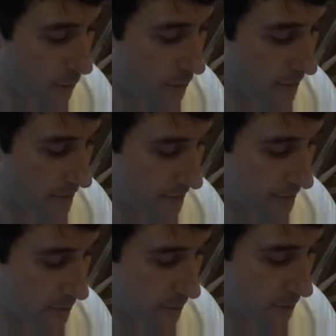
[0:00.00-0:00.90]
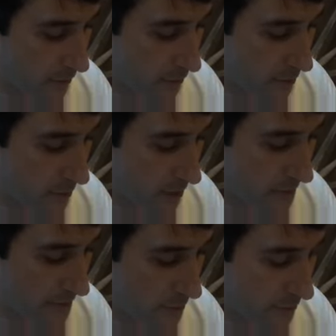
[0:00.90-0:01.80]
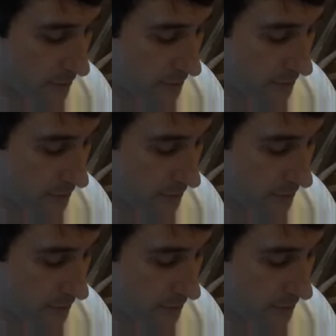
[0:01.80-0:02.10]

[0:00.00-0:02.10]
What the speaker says: both of them are abominable to